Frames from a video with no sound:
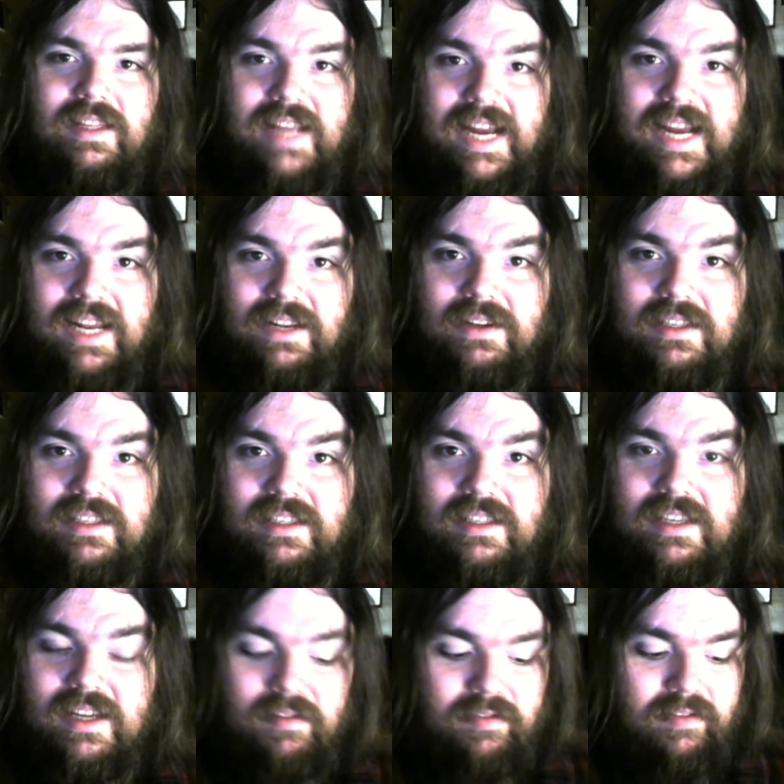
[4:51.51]
That looks
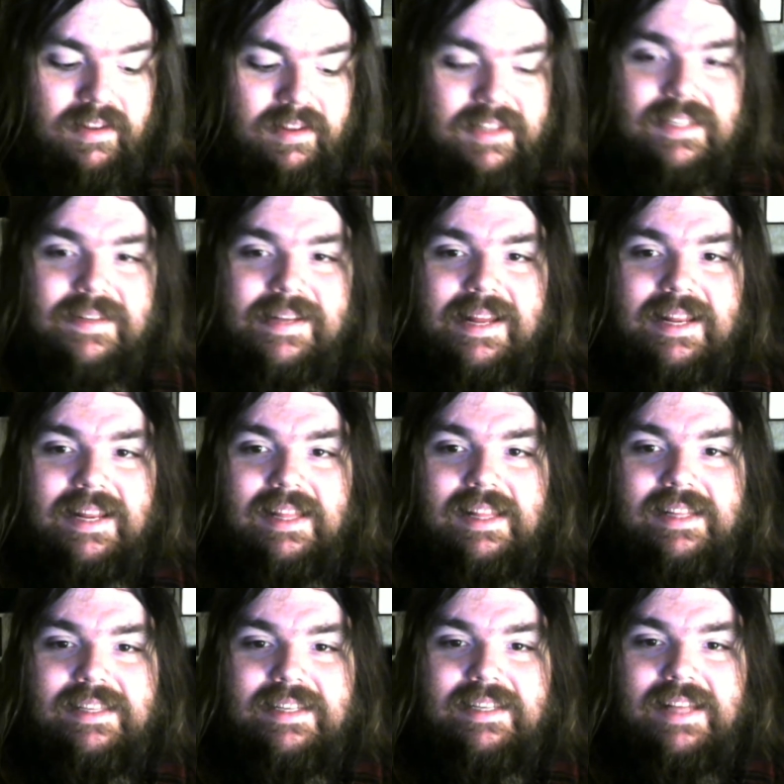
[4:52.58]
stiff. Let's see that.
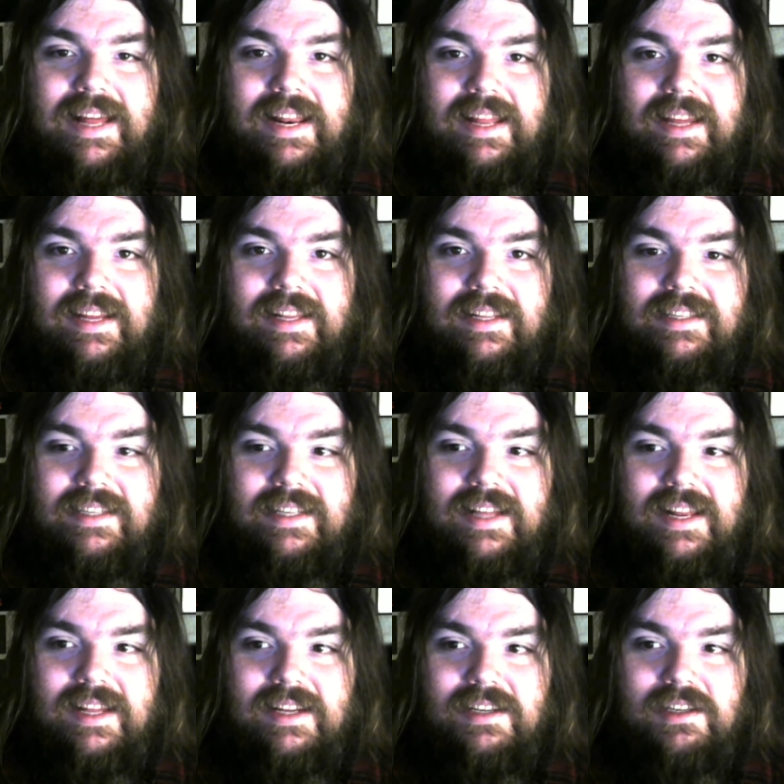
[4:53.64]
Let's see that again. Let's see
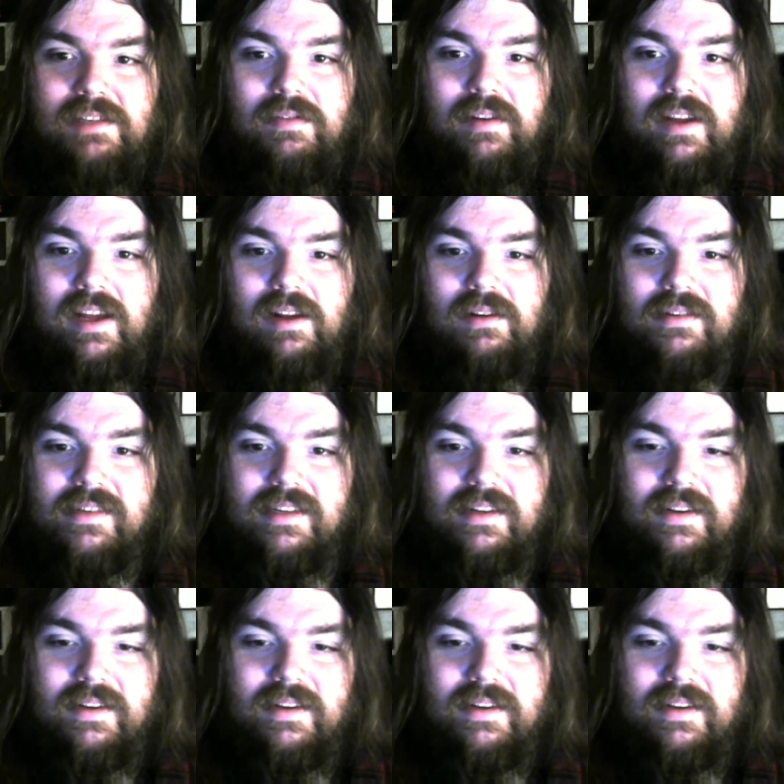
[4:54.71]
that again, just for giggles.